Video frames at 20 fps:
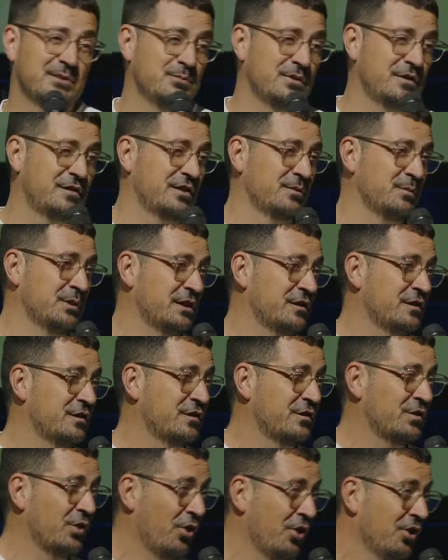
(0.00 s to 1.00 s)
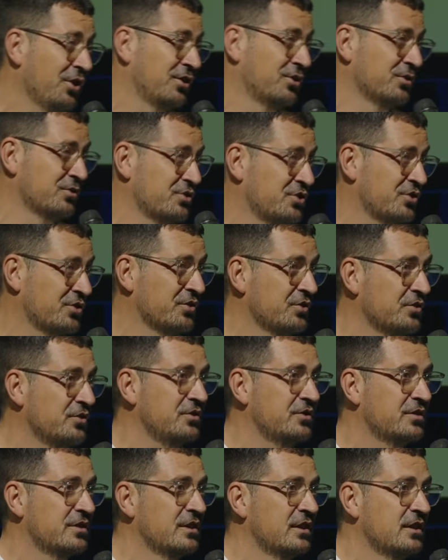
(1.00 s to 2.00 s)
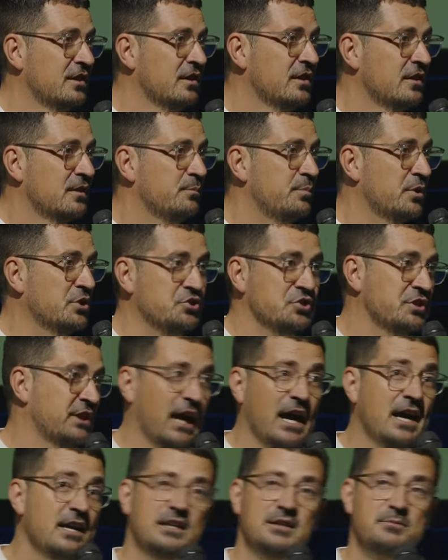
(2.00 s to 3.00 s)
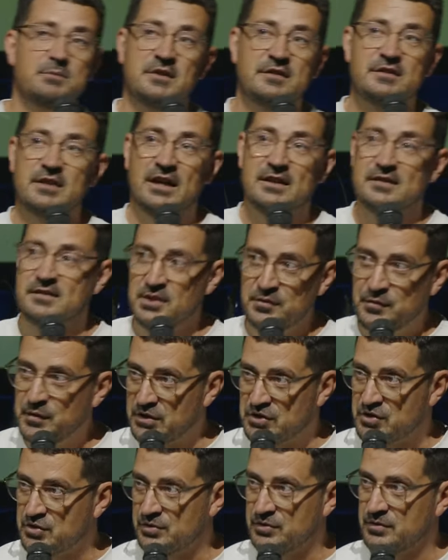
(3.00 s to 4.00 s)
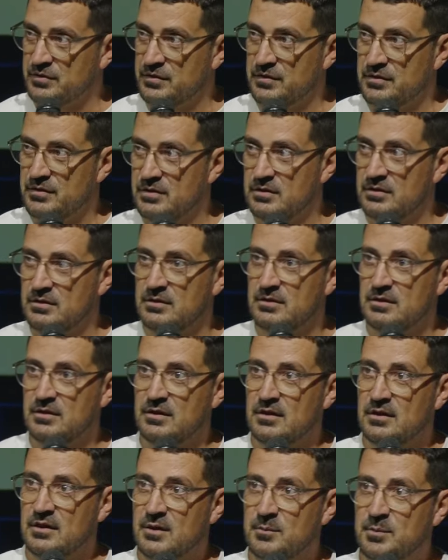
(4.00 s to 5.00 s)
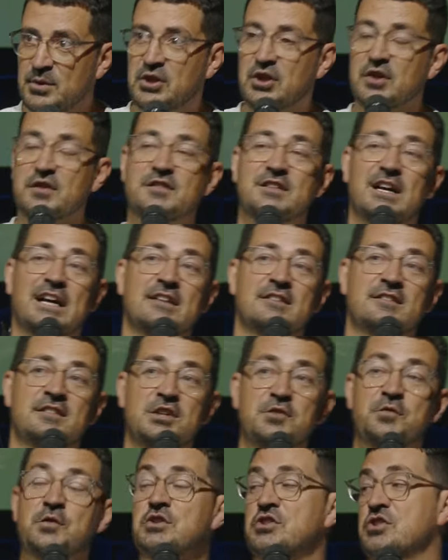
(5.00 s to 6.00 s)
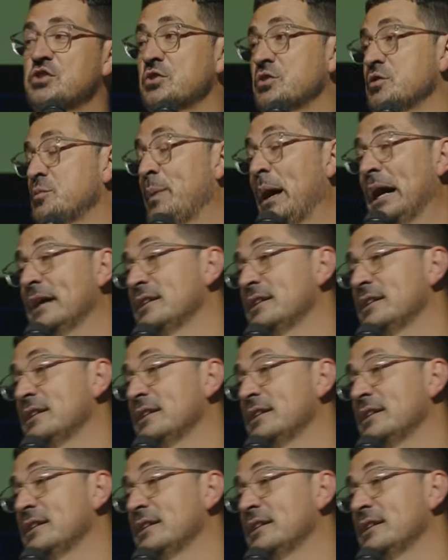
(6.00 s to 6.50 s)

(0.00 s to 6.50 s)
me some historical truth, but you can't give me scientific truth. Because scientific truth, by